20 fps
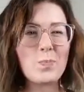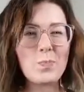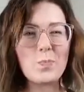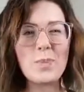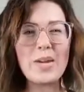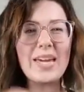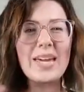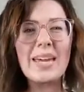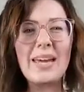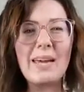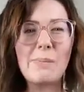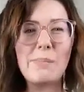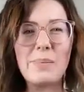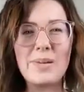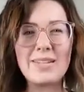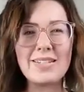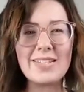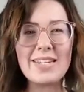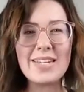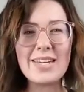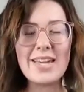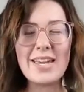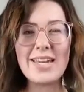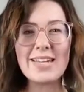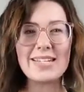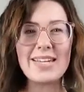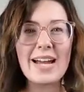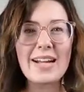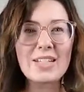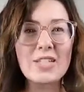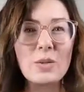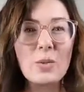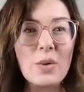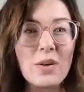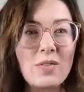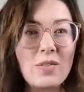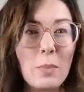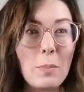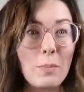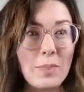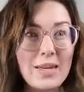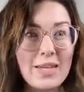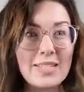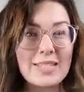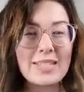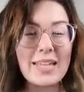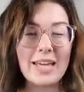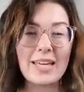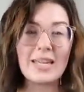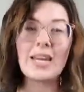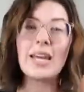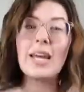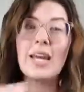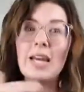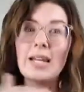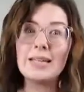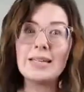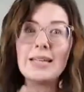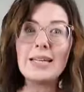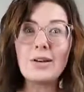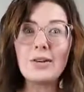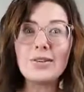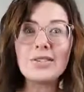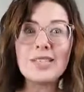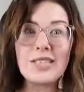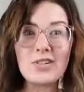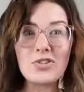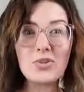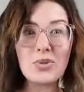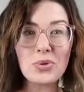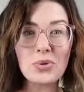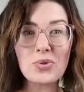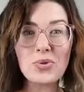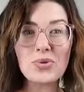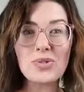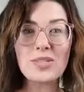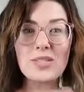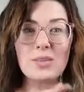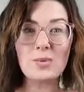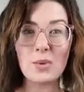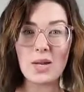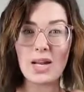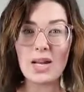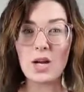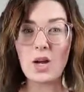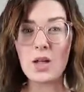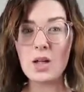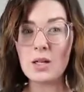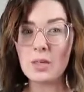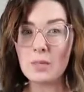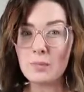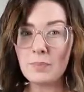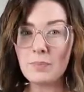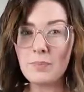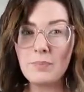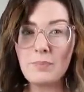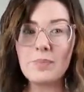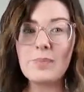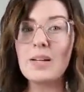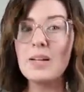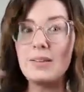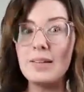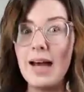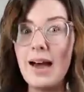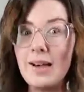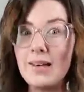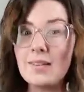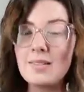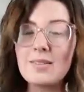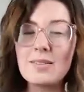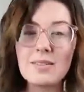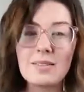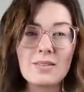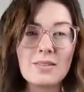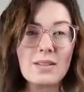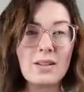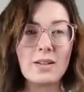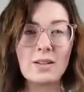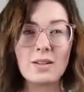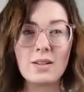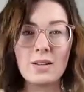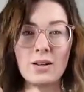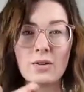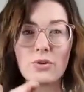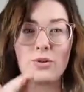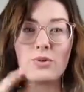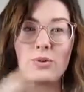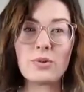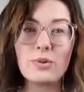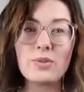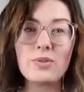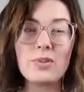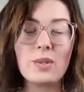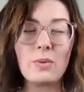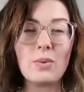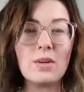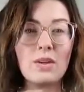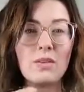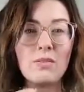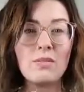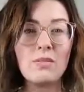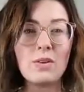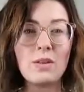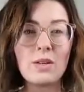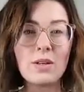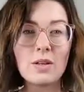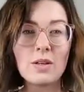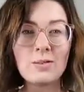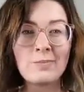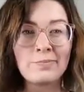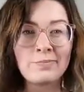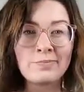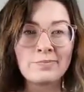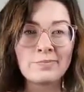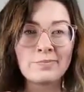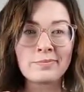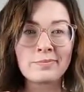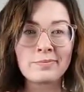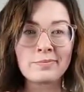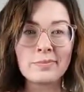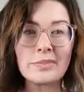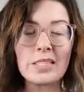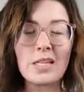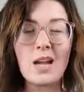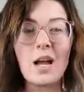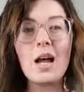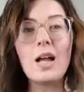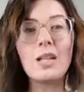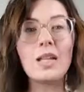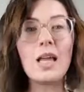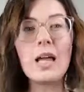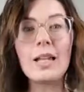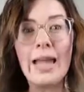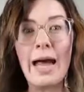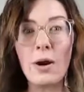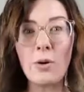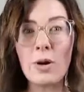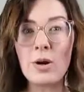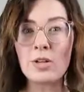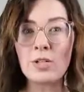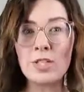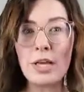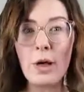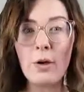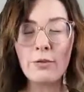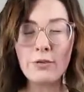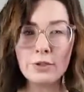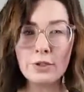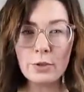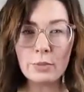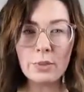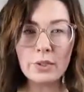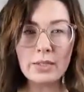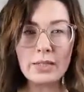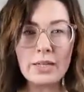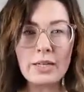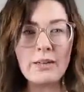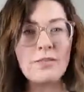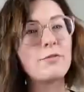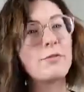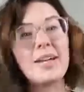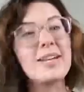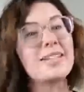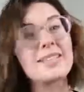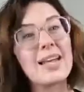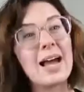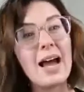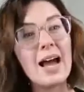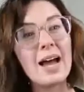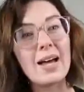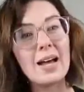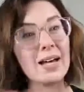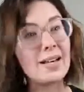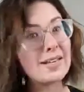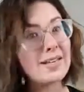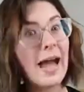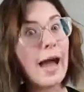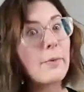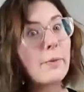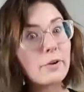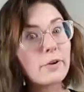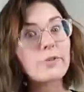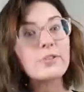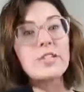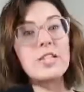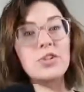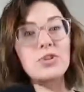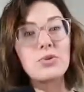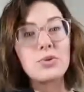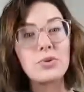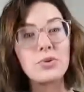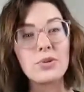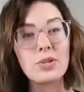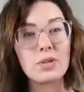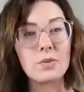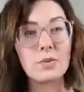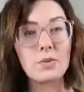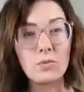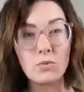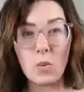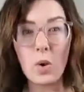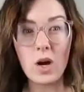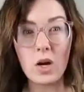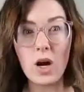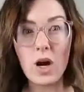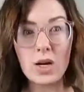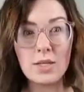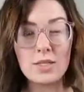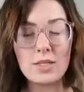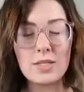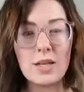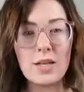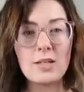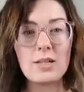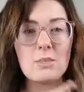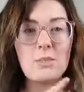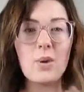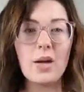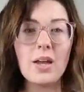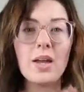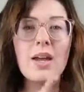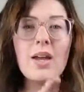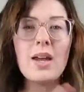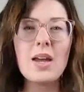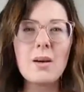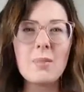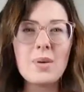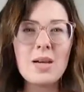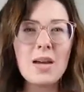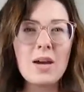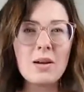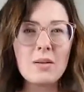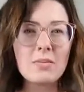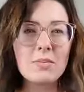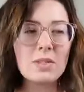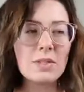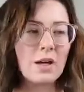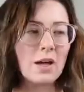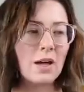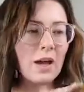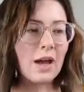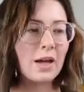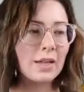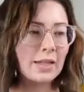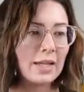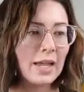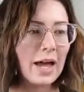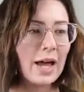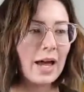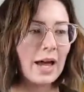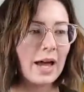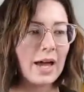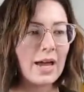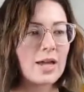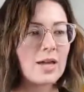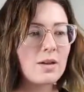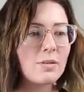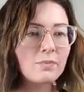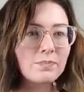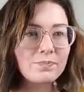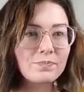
being busy is actually one of the biggest, little T truths is what I call them. They're lies. They're truths that we've allowed ourselves to believe, but it's not a capital T truth is what God says, but becomes a lie